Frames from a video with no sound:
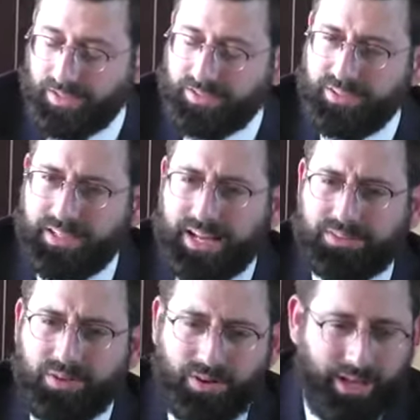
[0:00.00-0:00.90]
So you could
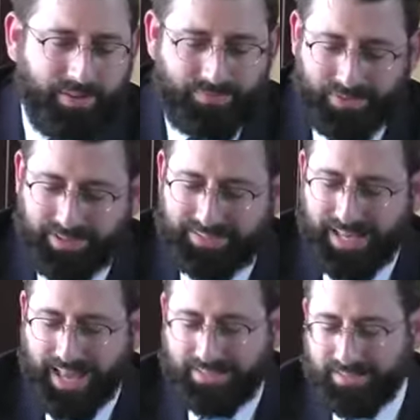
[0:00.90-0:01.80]
ask, okay, let's
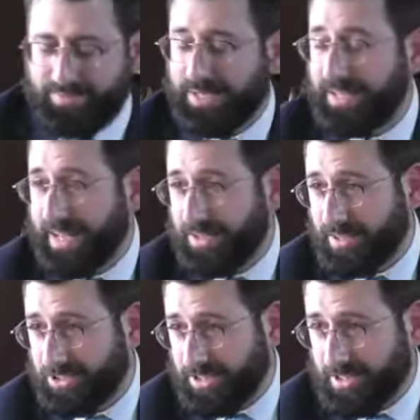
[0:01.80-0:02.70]
and let's make a
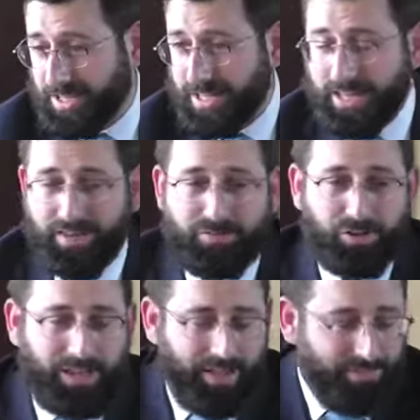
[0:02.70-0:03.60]
calculation. If
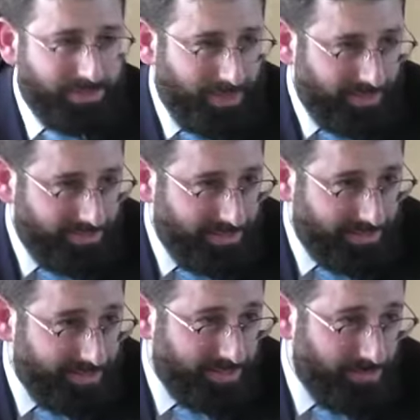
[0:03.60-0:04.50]
your life expectancy is
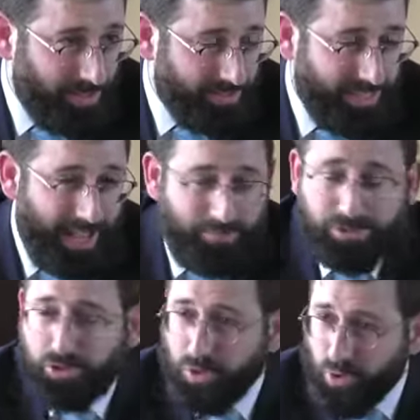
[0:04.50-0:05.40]
six months, how
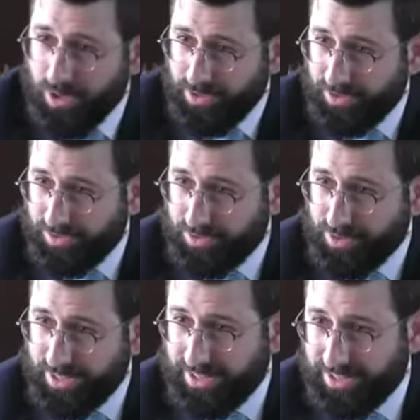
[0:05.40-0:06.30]
much longer do you
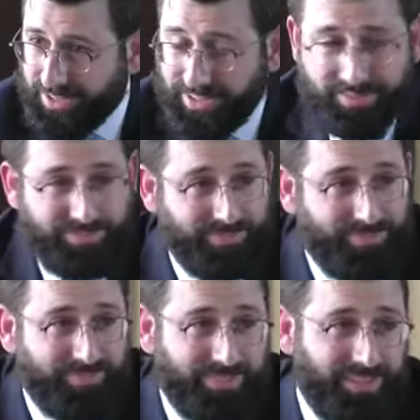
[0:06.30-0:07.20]
think you're going to live?
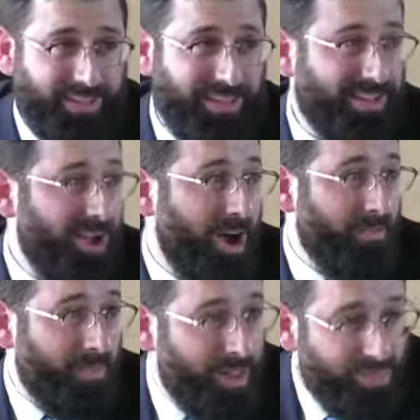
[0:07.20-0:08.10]
A
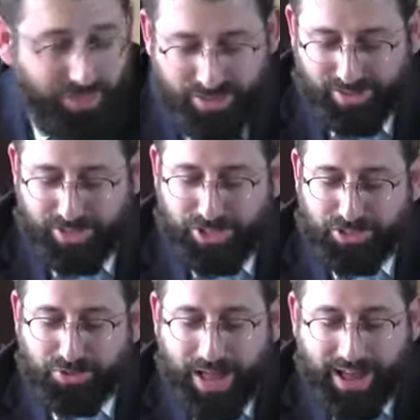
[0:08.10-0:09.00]
month?
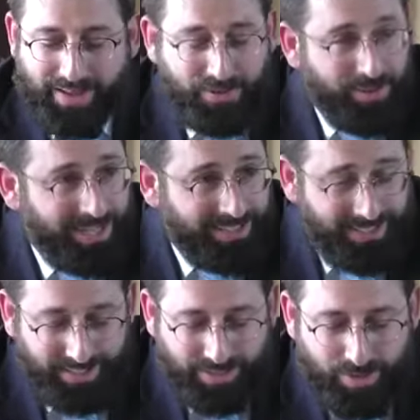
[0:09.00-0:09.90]
So I have a great
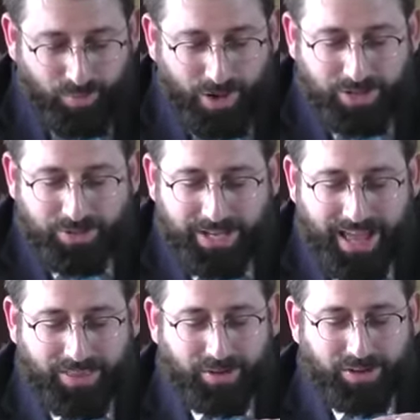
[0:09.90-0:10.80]
idea. Why don't you
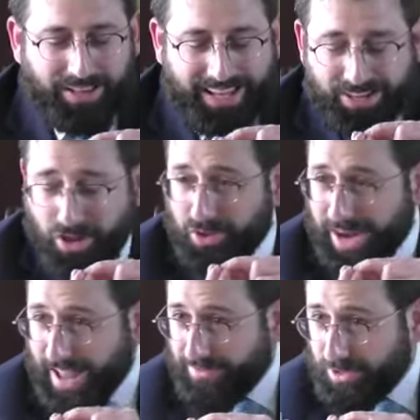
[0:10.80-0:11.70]
gather like another
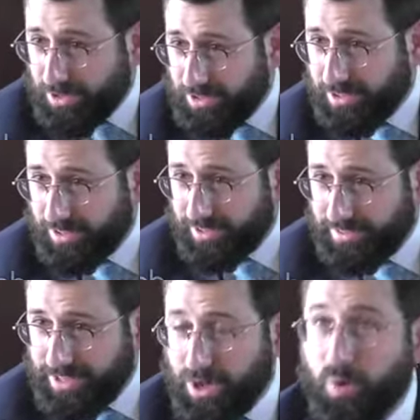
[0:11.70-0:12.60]
half a kernel?
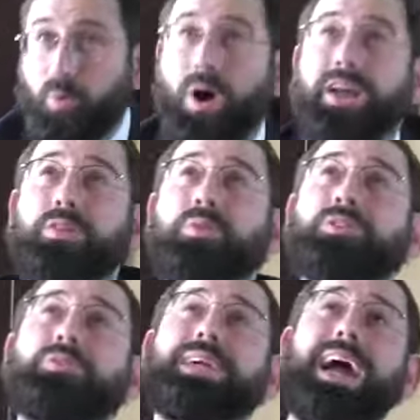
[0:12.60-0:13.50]
Why in the world
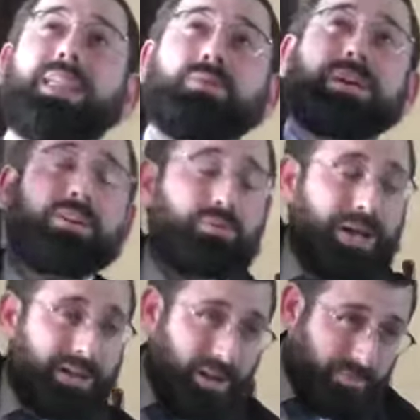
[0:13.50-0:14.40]
are you gathering
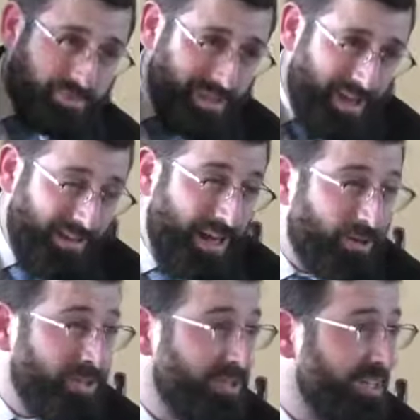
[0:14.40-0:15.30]
grain up to the head? How
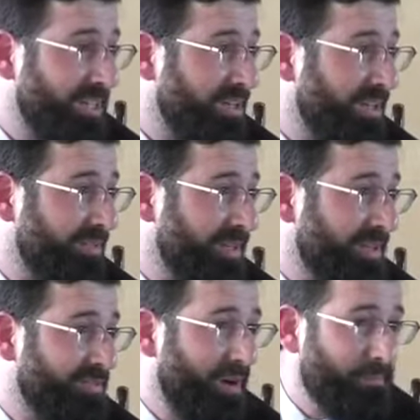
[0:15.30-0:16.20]
long do you think you're going to live? You're
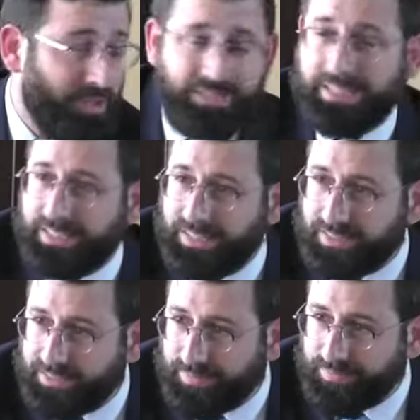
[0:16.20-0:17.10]
going to live a billion
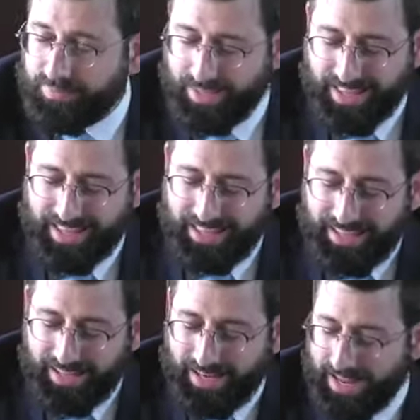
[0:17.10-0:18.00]
years?
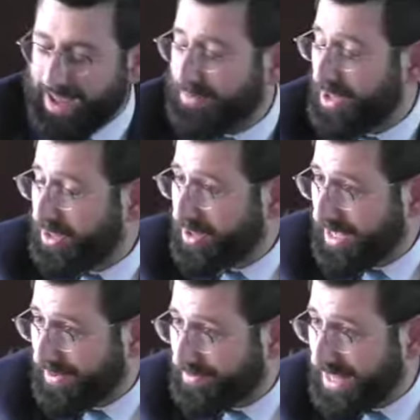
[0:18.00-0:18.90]
And I have another
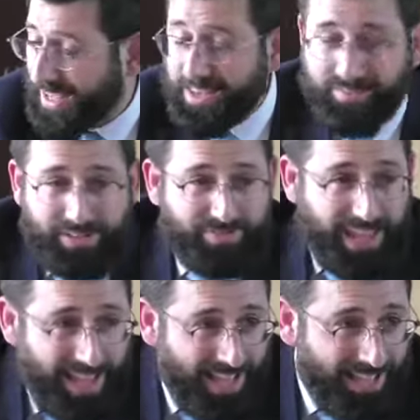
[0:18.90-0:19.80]
thing. Even if
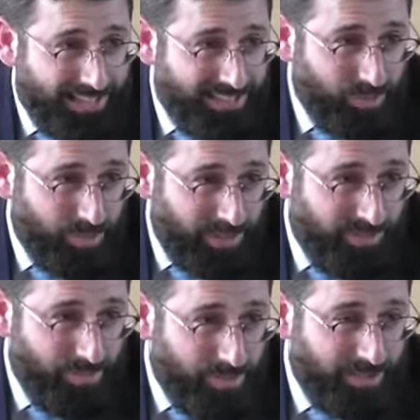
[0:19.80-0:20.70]
the ant would
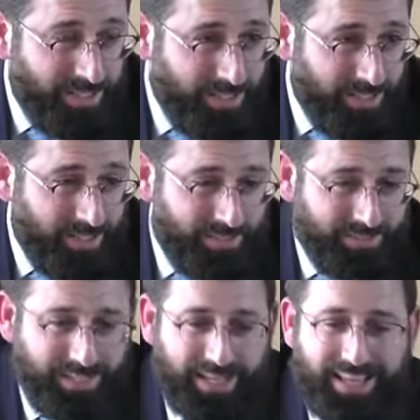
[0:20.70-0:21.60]
live a billion
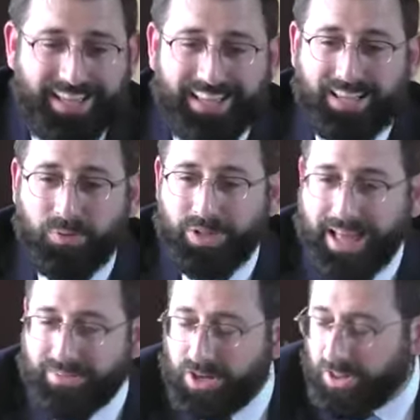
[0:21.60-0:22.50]
years, it will
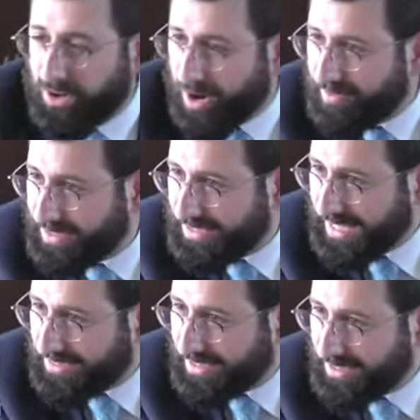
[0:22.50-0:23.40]
have another harvest
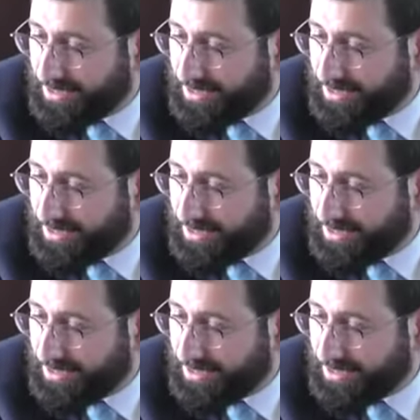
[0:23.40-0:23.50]
next year.